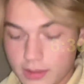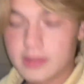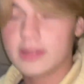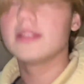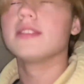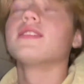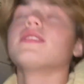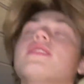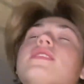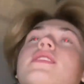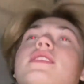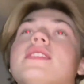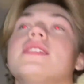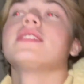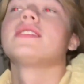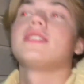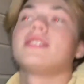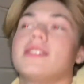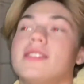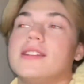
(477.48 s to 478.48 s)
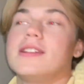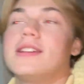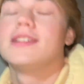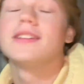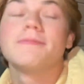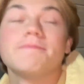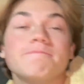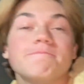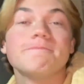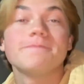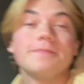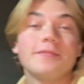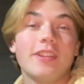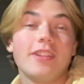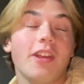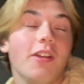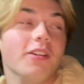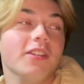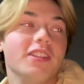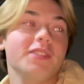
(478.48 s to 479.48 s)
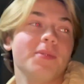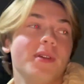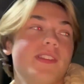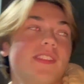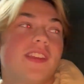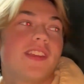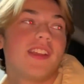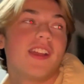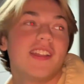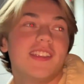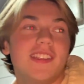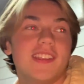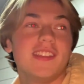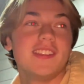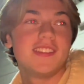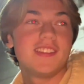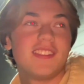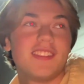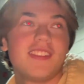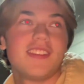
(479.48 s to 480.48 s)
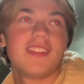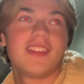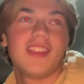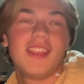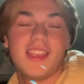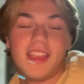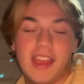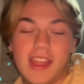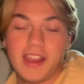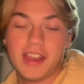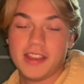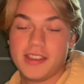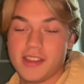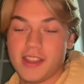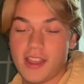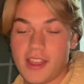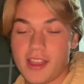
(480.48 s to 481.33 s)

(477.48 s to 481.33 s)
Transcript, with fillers: like onions. yeah. So it smells like onions. and it's